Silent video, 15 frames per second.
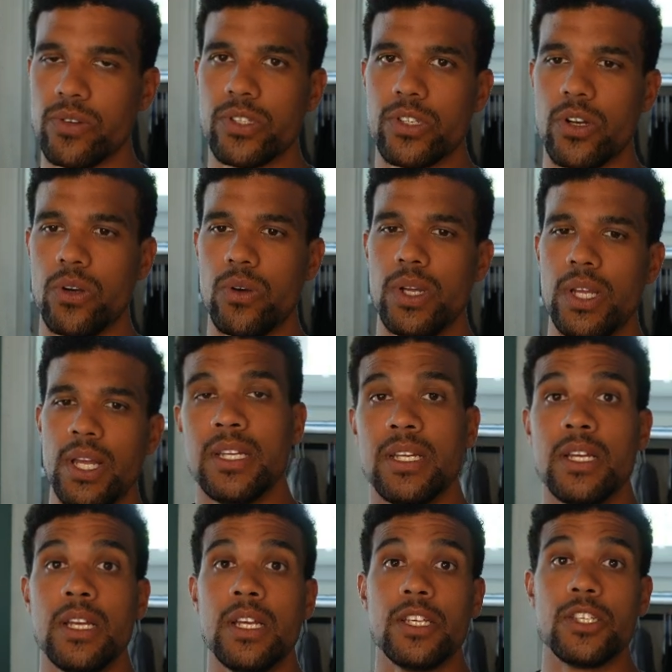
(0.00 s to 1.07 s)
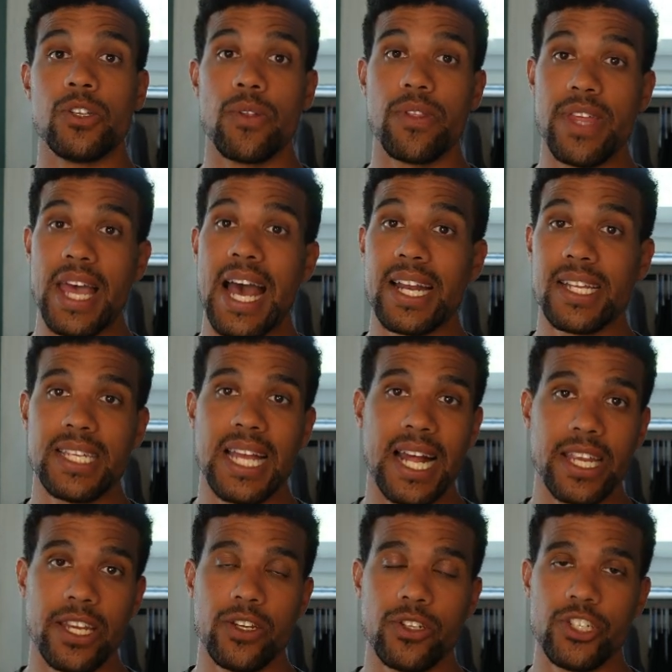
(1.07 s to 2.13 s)
So that is how
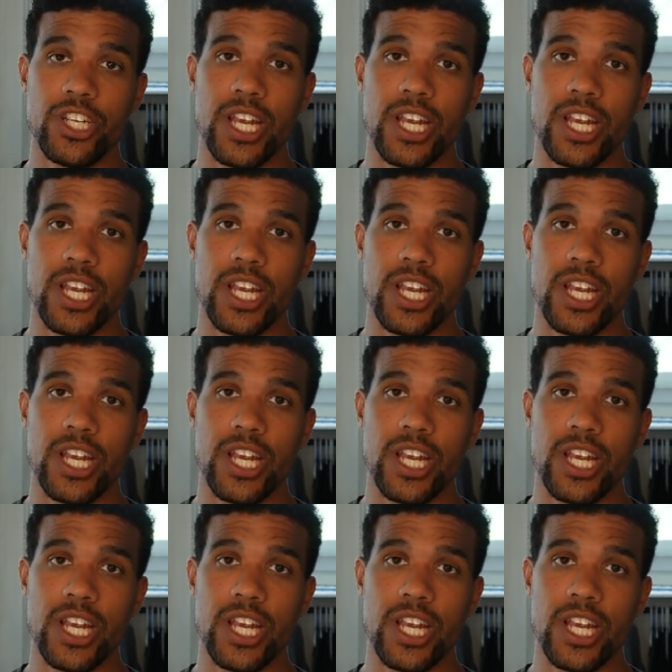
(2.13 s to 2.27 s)
to use